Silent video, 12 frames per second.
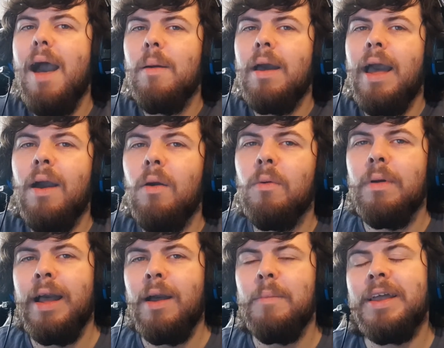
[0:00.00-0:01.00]
how
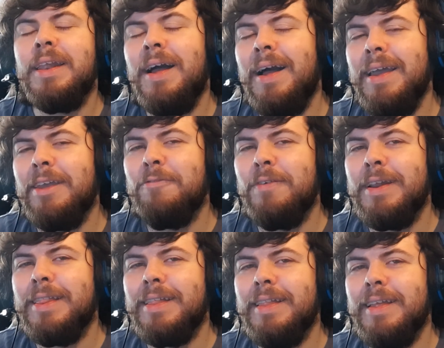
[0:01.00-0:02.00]
am I going to hire you for
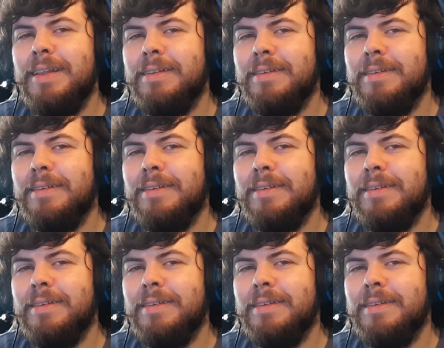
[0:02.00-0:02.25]
anything then?